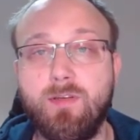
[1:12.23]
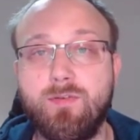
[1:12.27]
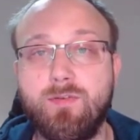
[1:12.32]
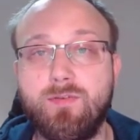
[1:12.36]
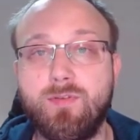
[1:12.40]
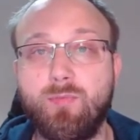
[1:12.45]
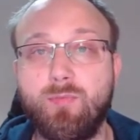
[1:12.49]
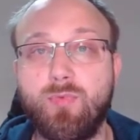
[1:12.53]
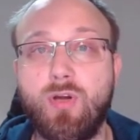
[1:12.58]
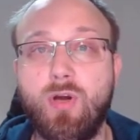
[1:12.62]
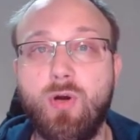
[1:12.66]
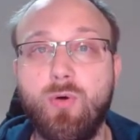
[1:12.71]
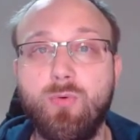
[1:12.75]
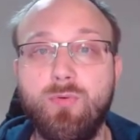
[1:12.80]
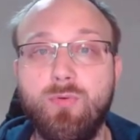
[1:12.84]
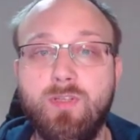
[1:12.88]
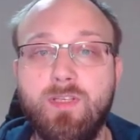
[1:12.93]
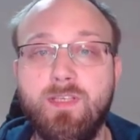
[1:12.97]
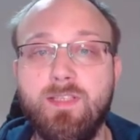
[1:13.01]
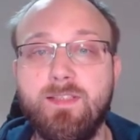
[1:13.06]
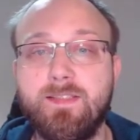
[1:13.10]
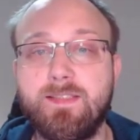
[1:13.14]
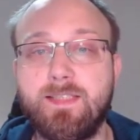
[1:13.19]
some
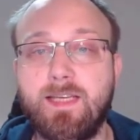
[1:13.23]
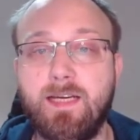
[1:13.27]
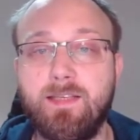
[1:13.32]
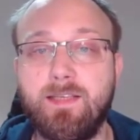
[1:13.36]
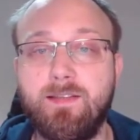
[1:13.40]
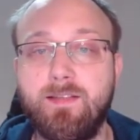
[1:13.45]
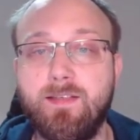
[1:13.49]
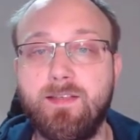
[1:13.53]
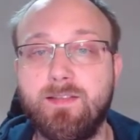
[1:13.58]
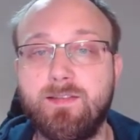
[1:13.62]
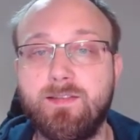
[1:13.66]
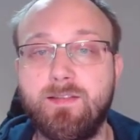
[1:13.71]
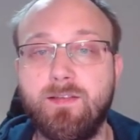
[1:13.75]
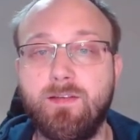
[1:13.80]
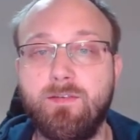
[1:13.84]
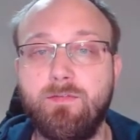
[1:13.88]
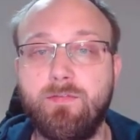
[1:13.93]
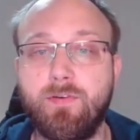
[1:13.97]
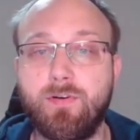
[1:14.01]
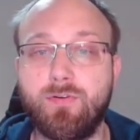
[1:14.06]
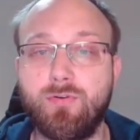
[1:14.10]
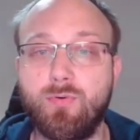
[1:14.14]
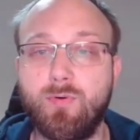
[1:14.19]
code inside this
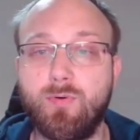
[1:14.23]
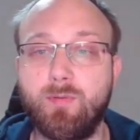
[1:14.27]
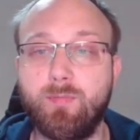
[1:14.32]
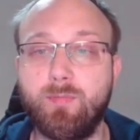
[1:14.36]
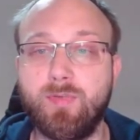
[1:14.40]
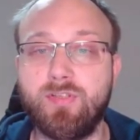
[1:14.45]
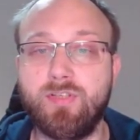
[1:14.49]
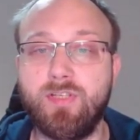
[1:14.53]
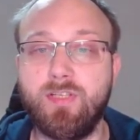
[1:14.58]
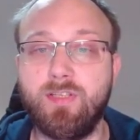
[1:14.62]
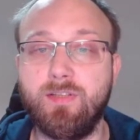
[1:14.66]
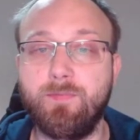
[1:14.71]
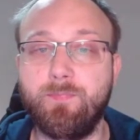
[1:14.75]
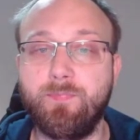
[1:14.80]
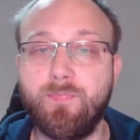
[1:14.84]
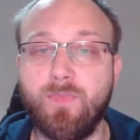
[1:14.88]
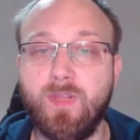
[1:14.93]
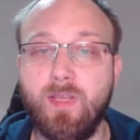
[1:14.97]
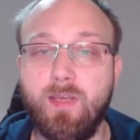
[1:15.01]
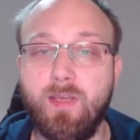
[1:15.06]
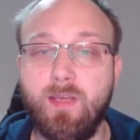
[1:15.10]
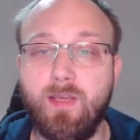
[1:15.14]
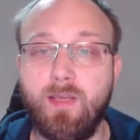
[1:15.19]
virtual machine.
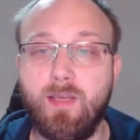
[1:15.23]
